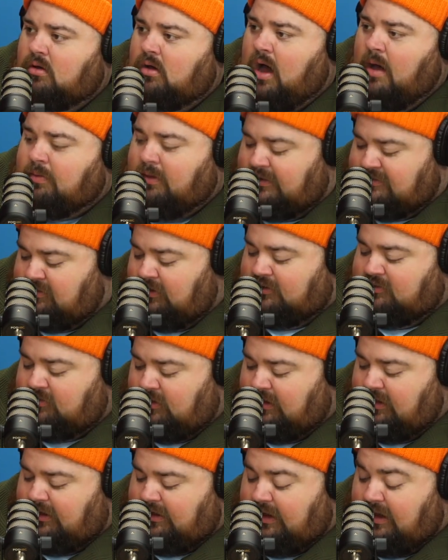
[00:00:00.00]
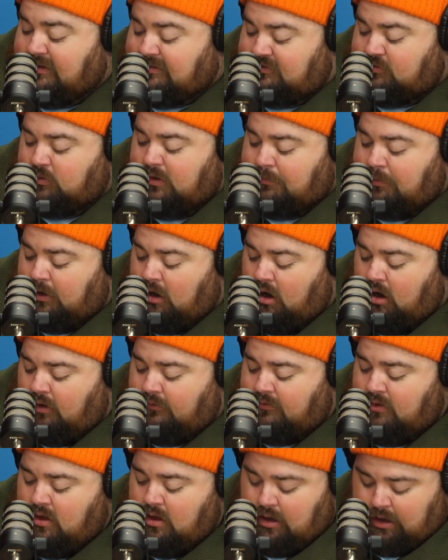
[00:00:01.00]
I'm like, so I sweep it
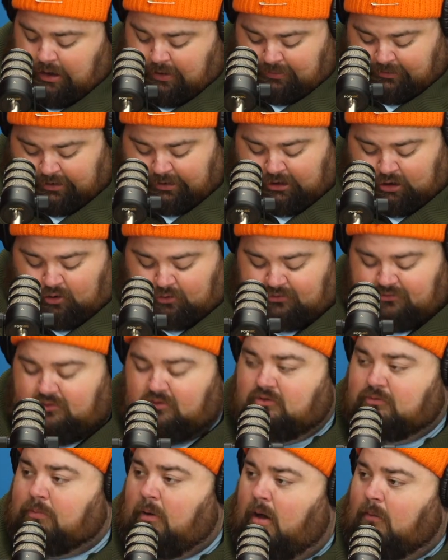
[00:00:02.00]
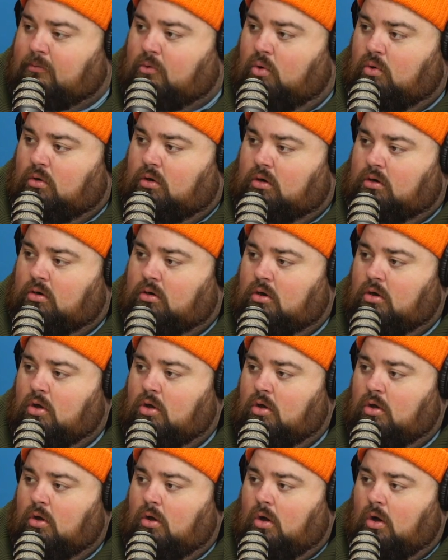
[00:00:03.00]
off, and then I notice there's popcorn
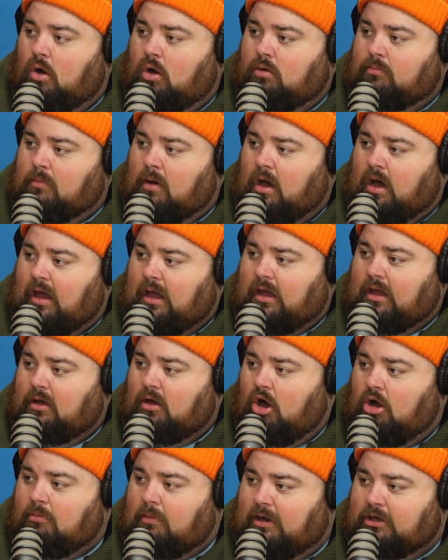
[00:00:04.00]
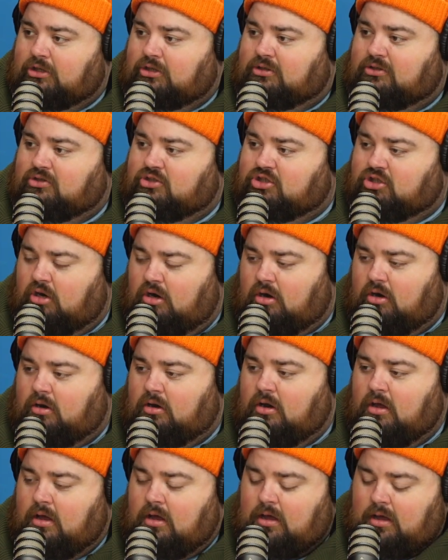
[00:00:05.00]
on my
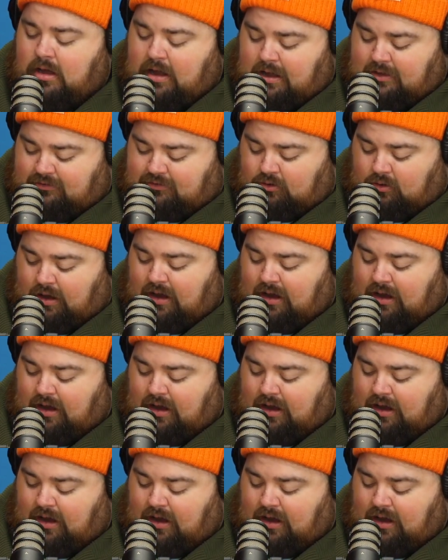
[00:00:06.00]
shirt, and so